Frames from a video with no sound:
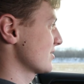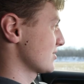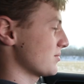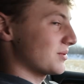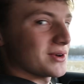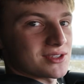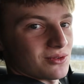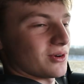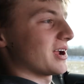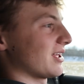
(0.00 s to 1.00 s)
Something
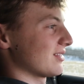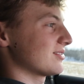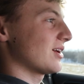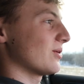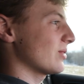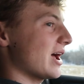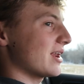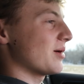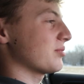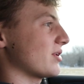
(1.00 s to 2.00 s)
wasn't right. They don't
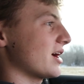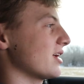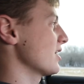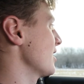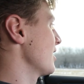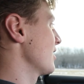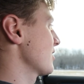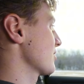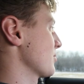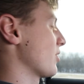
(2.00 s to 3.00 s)
line up right.
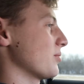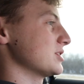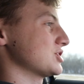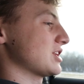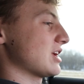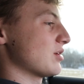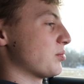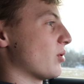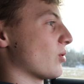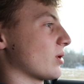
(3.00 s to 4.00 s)
They're all
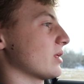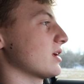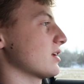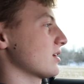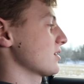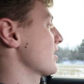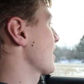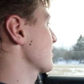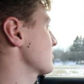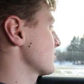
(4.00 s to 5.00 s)
machined poorly.
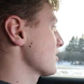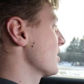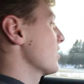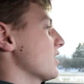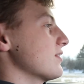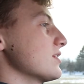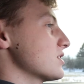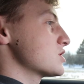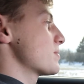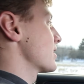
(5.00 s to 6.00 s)
Yes, even the
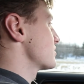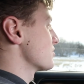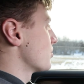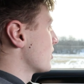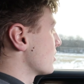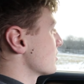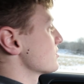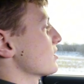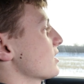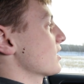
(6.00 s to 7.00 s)
expensive
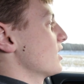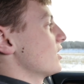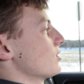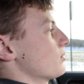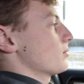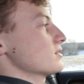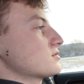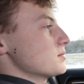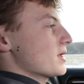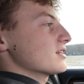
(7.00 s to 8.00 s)
ones. Like, no one
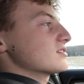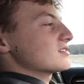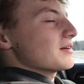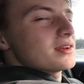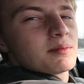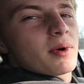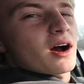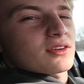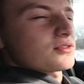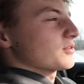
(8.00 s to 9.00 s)
wants to be paying
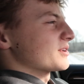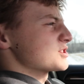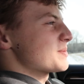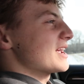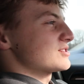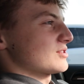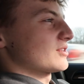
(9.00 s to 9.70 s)
$70 for a spacer.